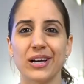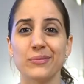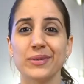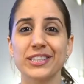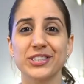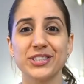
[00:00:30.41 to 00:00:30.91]
And
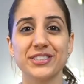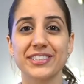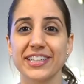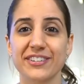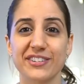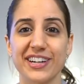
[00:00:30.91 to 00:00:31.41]
make sure you
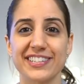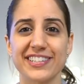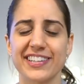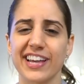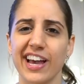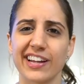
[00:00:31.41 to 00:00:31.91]
stick around to
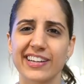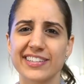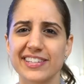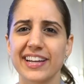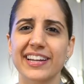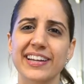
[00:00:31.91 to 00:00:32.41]
the end because
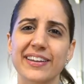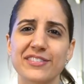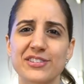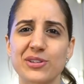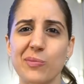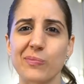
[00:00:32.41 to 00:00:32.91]
I can give you
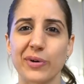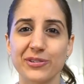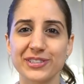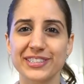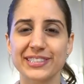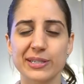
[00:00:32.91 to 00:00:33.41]
some
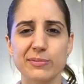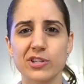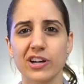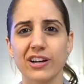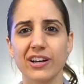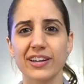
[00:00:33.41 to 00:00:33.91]
bonus tips
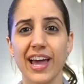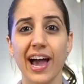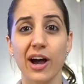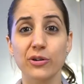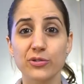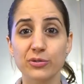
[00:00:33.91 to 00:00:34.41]
on
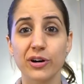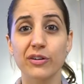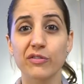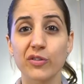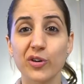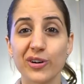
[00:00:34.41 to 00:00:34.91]
how to
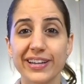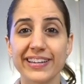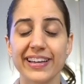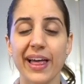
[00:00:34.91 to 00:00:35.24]
avoid